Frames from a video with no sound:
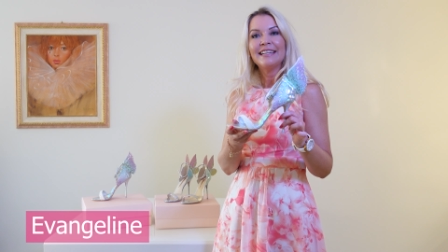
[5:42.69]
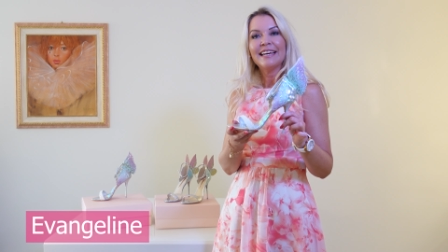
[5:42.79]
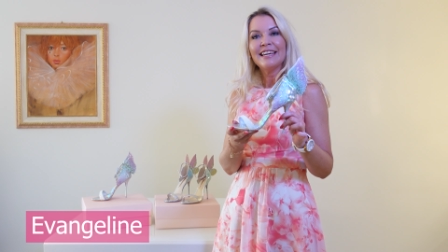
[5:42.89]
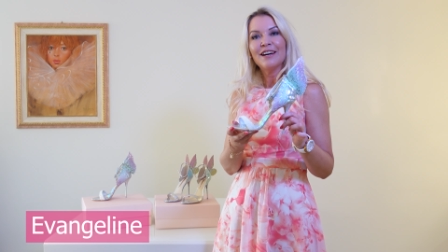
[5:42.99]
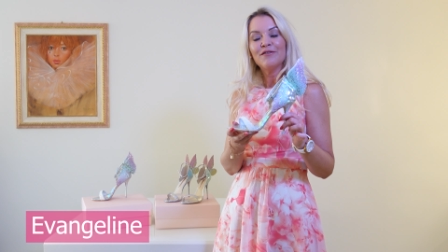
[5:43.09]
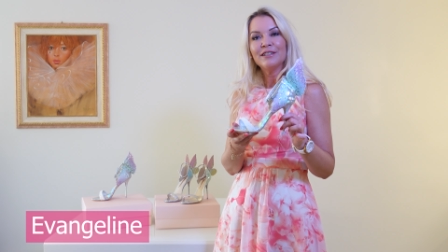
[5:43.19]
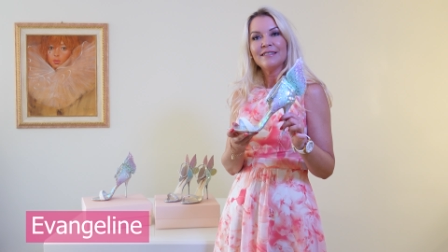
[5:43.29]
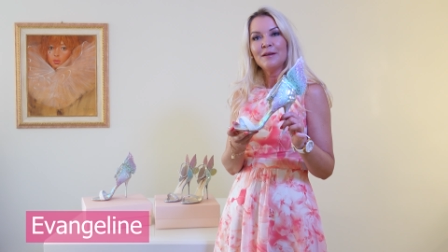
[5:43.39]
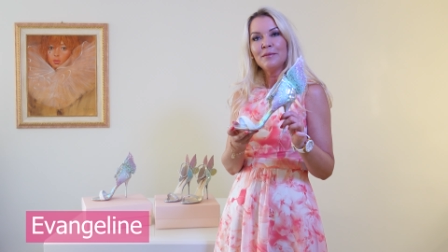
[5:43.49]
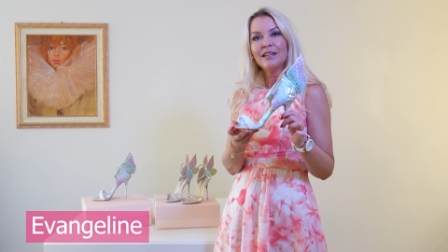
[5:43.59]
They have a
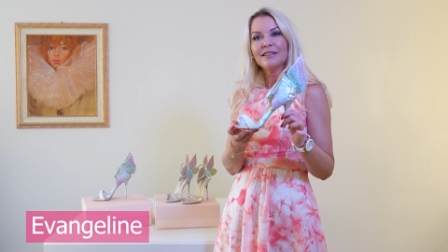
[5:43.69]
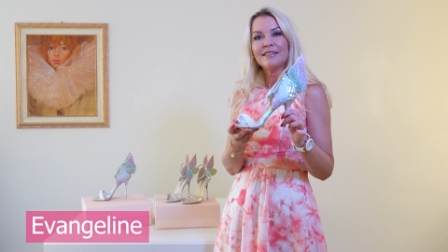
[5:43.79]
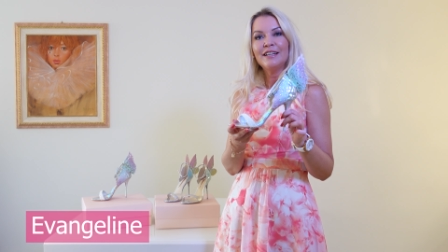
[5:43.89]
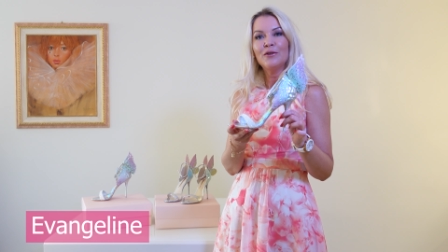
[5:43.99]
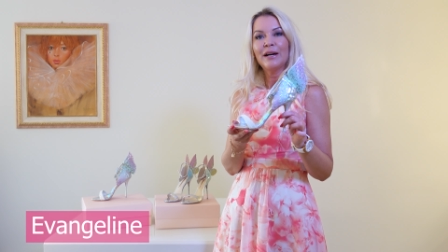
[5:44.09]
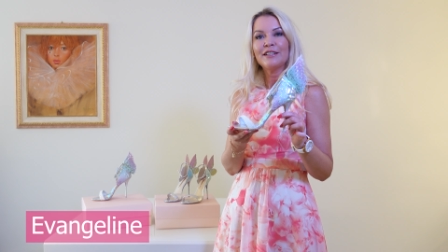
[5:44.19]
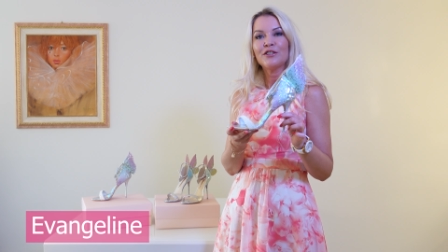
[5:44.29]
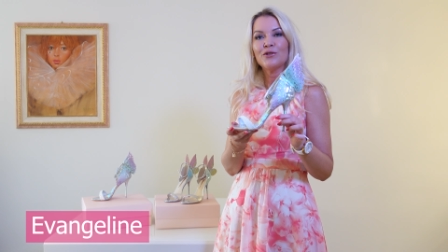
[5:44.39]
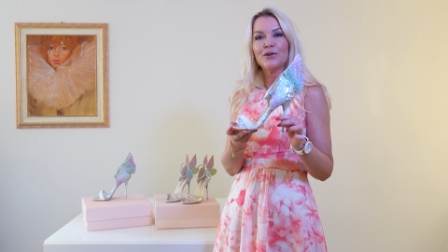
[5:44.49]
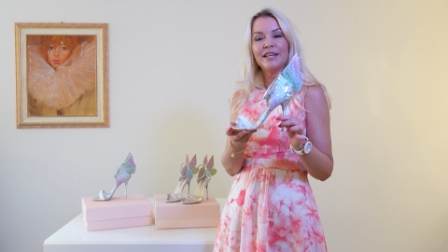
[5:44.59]
similar silhouette
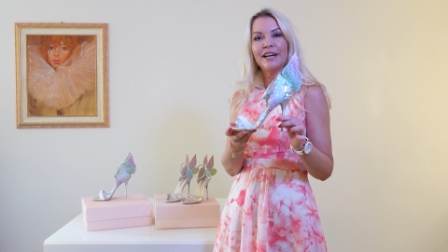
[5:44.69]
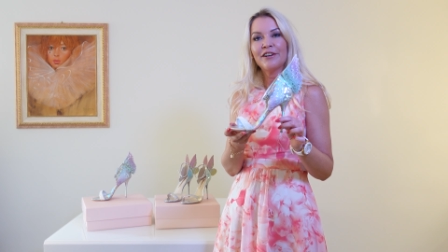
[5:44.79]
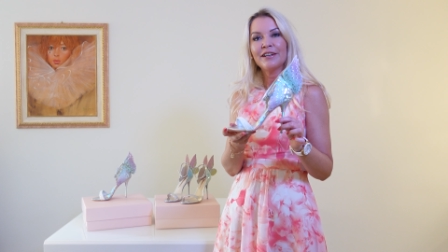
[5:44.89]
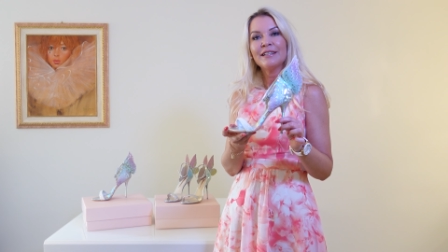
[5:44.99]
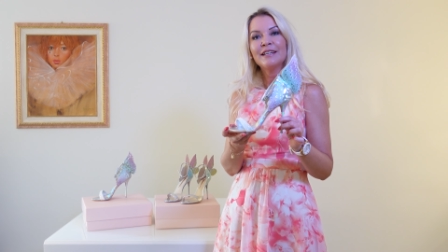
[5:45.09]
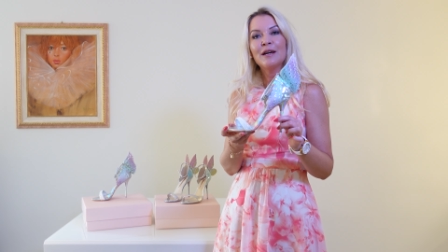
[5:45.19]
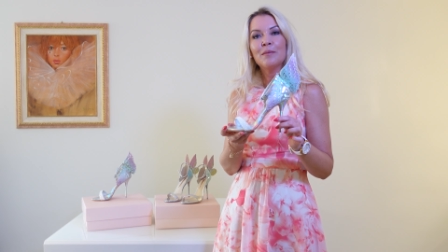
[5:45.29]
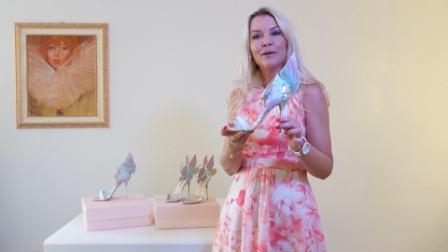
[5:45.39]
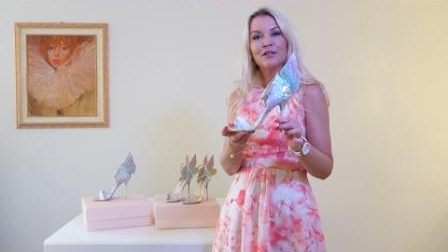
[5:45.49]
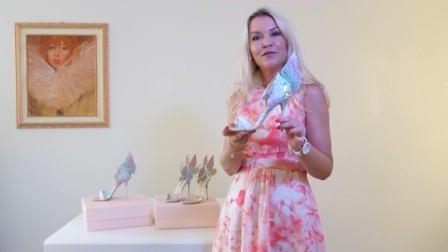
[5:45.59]
to Chiara,
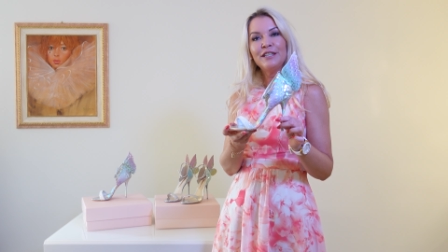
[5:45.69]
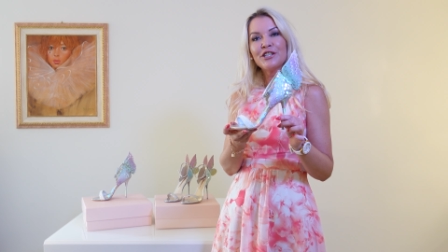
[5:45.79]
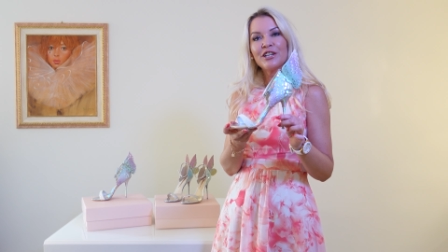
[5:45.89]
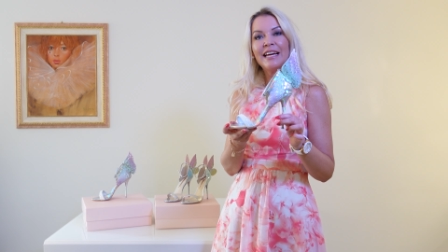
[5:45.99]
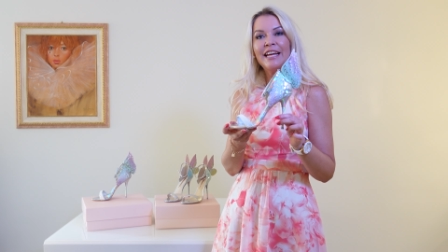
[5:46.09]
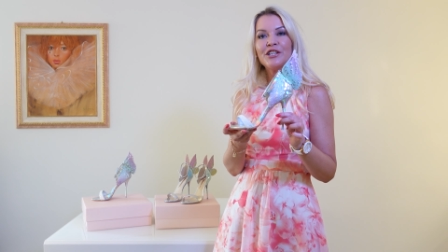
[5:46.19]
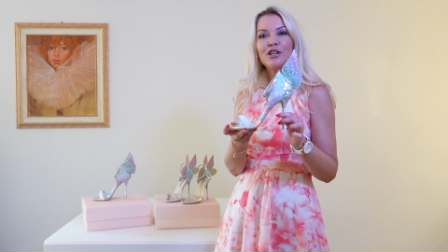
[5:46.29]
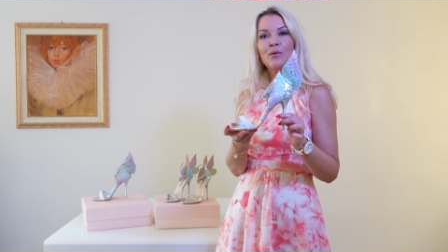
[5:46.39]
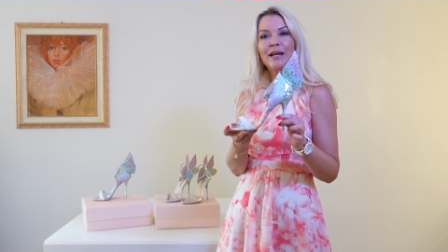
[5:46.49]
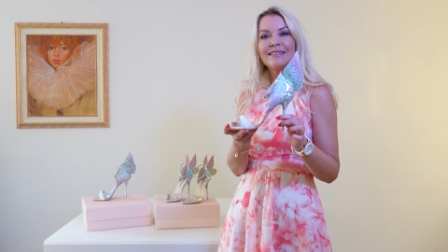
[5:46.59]
but feature
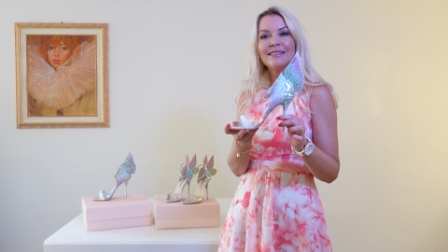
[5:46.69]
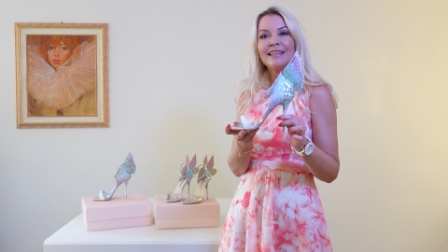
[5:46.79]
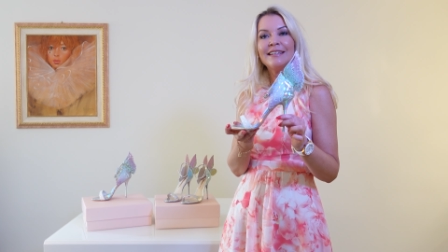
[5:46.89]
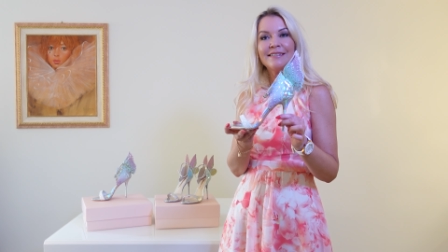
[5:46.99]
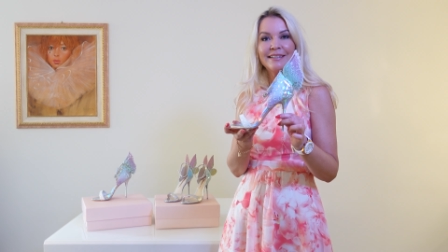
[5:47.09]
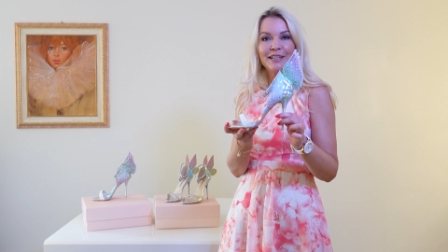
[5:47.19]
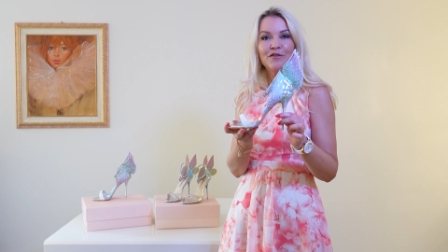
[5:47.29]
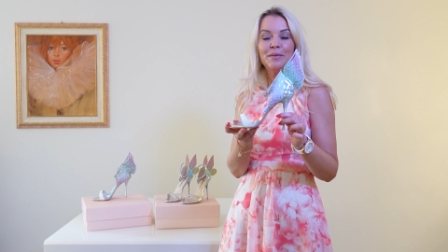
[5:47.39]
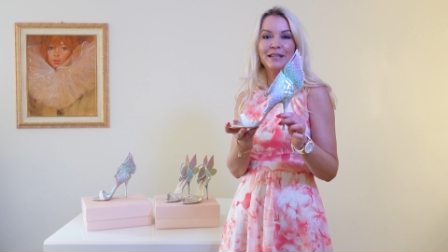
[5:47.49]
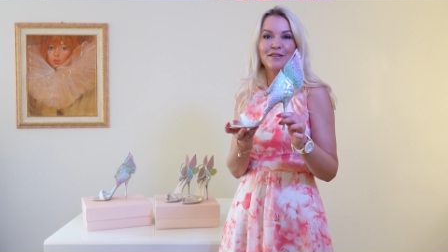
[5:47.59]
angel wings instead
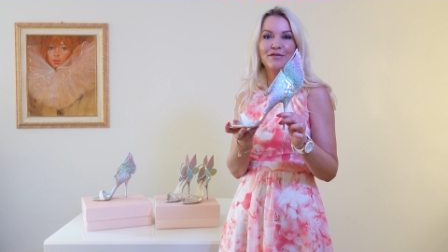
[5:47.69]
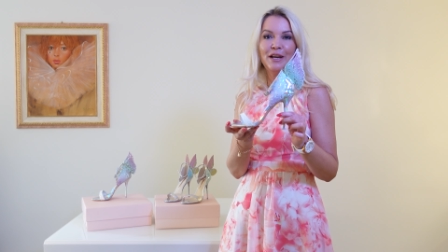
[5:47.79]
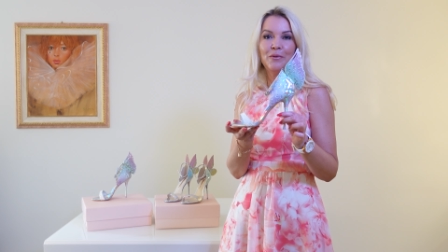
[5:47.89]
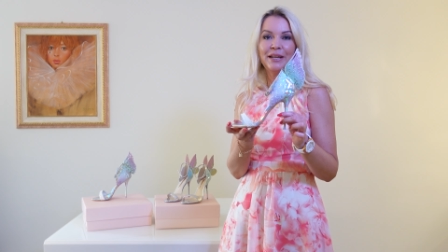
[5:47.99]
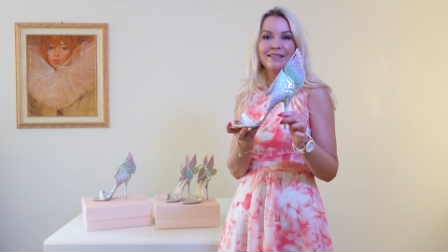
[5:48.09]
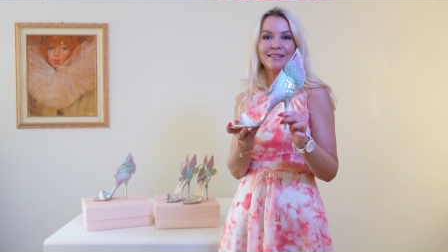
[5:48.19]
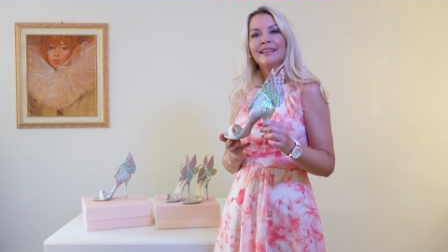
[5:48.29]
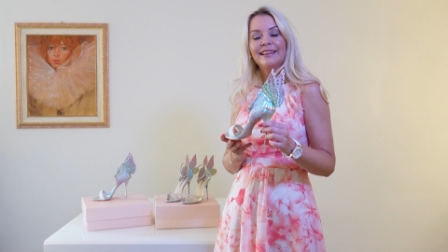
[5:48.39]
of butterfly wings.